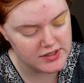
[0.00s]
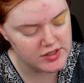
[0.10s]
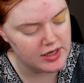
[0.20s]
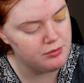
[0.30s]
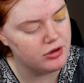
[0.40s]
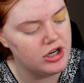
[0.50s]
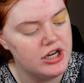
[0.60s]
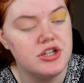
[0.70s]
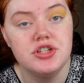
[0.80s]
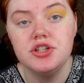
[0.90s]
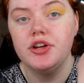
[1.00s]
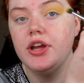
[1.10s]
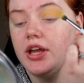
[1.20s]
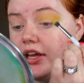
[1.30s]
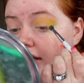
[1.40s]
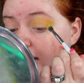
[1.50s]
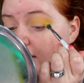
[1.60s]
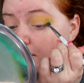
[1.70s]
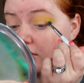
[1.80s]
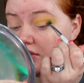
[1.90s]
the same brush,
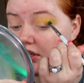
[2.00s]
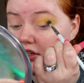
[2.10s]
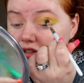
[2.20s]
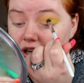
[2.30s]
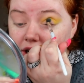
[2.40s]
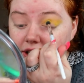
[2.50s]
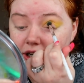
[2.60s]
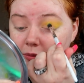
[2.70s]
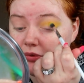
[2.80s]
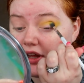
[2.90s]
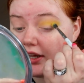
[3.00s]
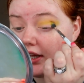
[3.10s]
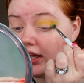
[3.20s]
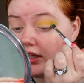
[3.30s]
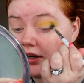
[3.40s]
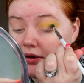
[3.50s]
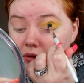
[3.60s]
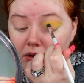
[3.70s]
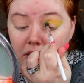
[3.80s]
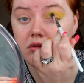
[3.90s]
and I'm just gonna darken up that yellow.